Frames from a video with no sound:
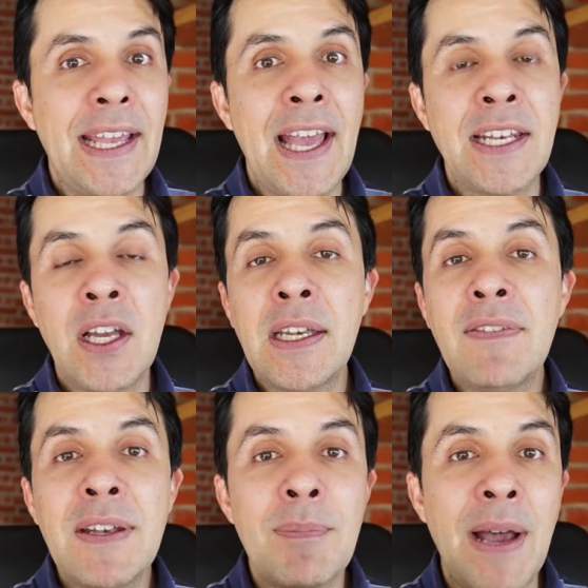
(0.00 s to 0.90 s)
and not
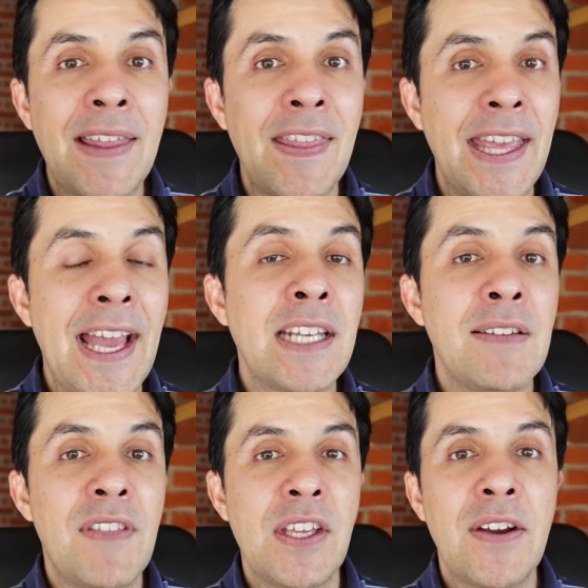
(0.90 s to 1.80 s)
even by the end
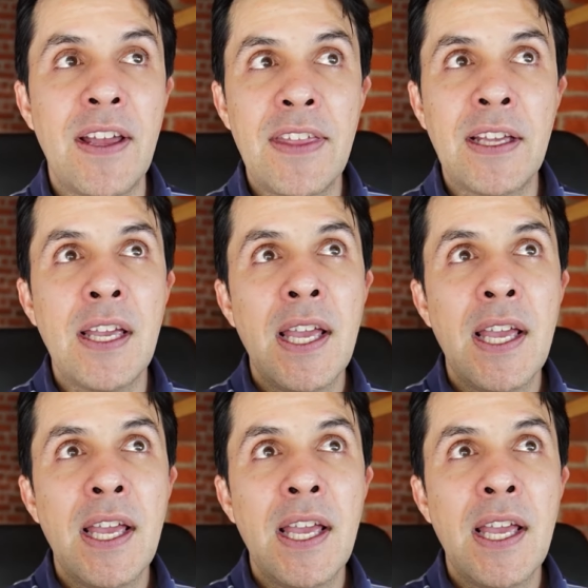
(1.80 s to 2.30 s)
of the year i think